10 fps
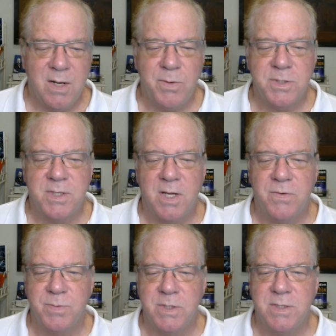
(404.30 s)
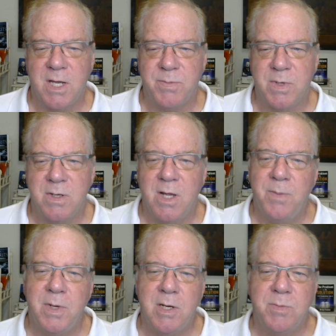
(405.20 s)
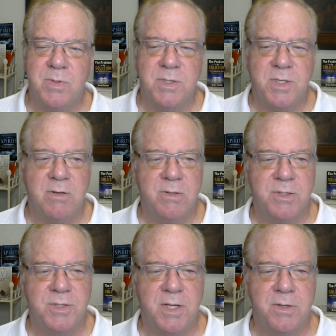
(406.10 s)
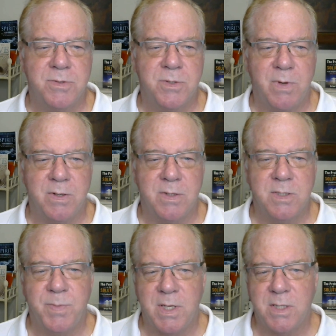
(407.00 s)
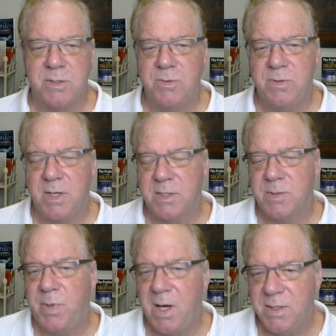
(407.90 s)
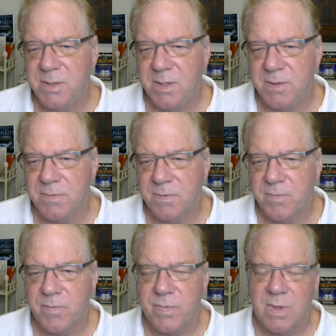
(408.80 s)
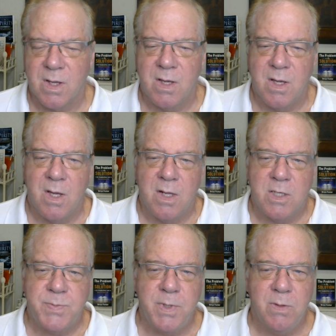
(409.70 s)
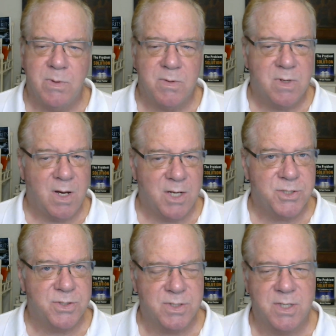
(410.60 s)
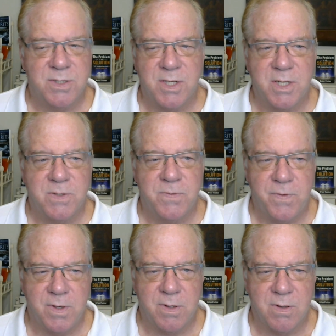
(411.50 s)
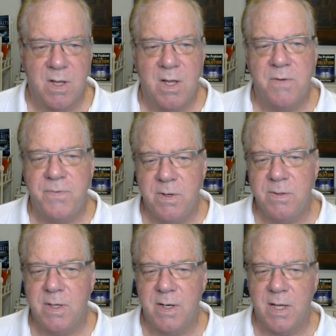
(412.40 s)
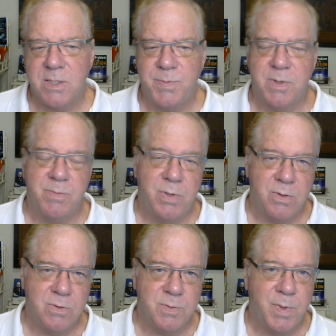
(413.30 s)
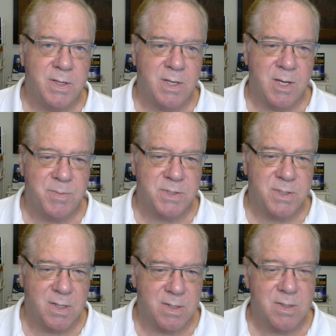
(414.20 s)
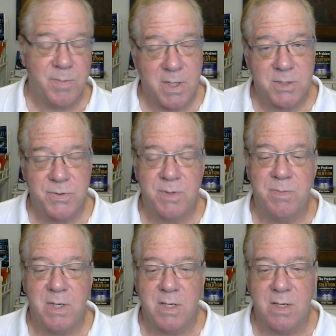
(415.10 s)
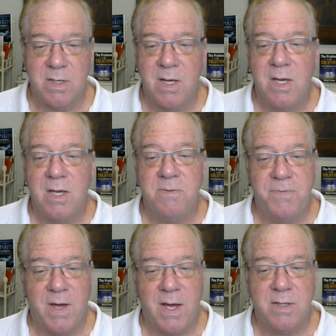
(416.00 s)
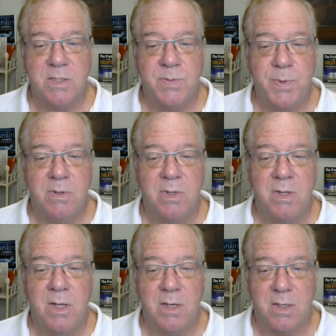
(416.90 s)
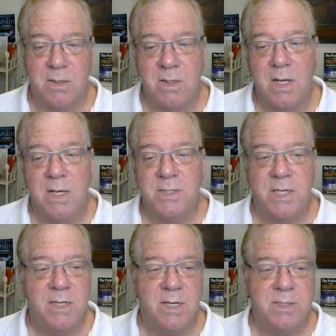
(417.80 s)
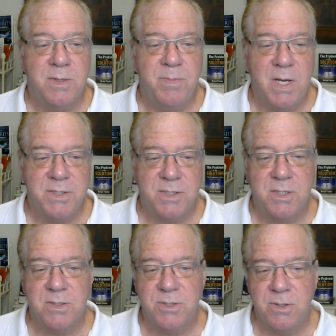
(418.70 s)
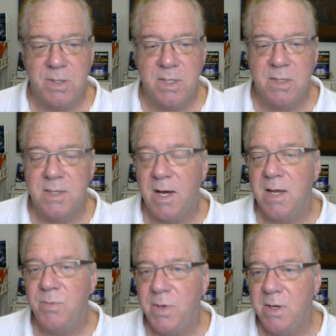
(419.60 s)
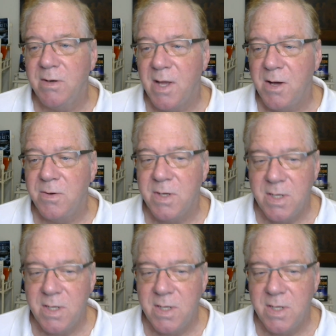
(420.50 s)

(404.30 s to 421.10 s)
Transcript: I wish to take from this statement not being able to see or understand your surroundings makes you test positive. The spirit world cautions us against fear, fear that has been imposed by the MSM, the mainstream media. In fact, the spirit Lael sent us a message concerning the time we are now